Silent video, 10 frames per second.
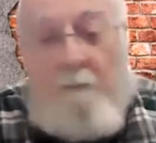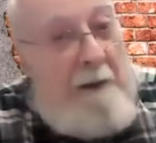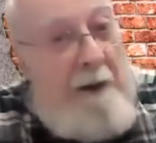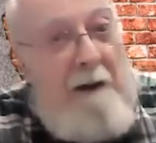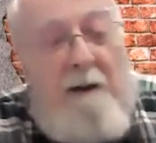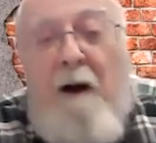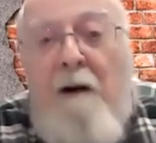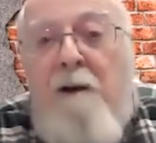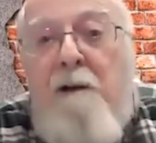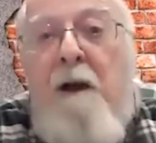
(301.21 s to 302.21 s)
a lot of
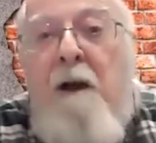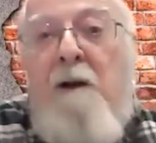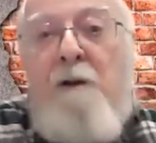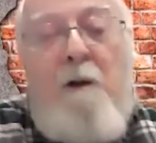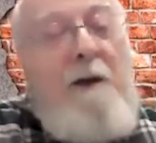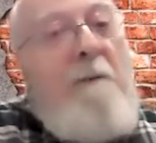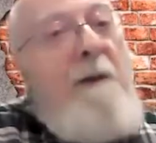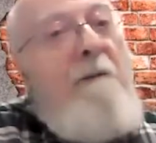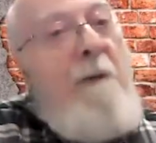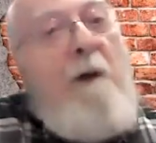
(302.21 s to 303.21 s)
cars so they'll
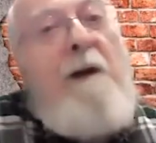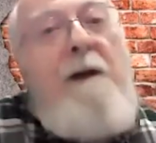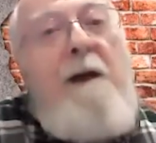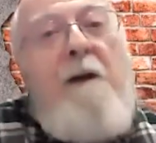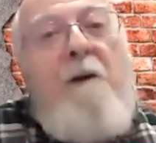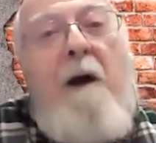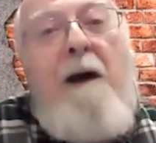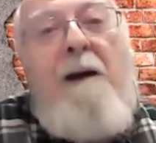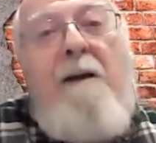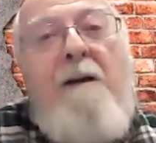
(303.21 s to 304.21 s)
be vertically
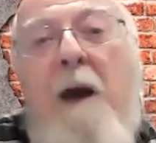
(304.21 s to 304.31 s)
integrating